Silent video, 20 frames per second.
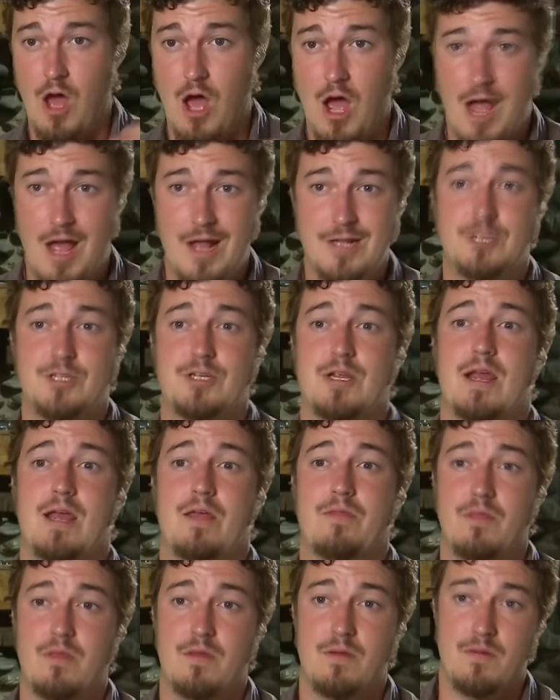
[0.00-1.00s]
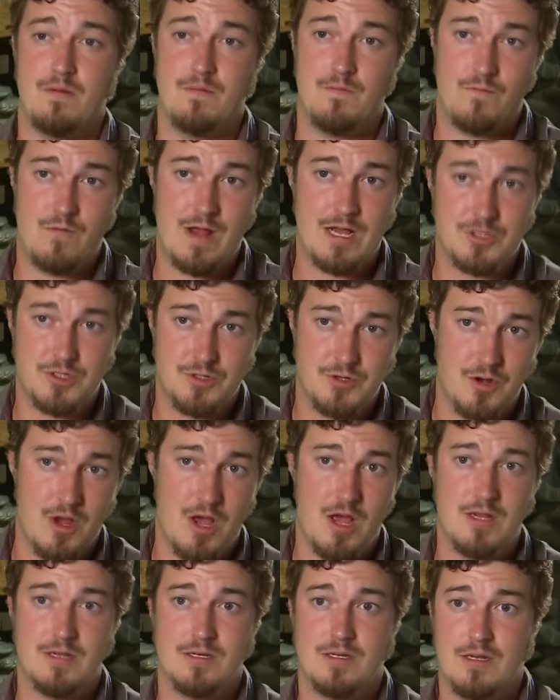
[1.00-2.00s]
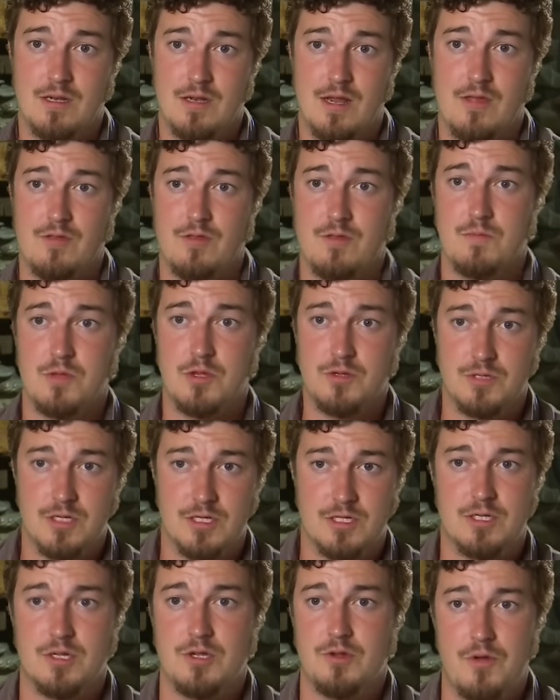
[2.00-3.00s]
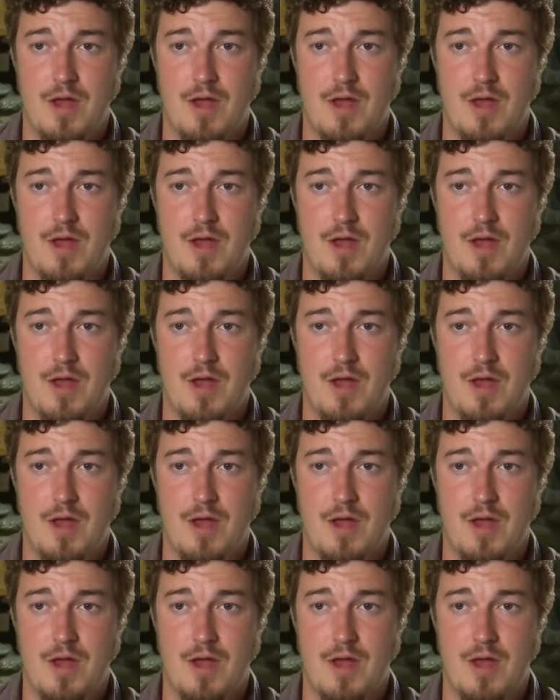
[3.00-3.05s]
lodge and the restaurant and the music to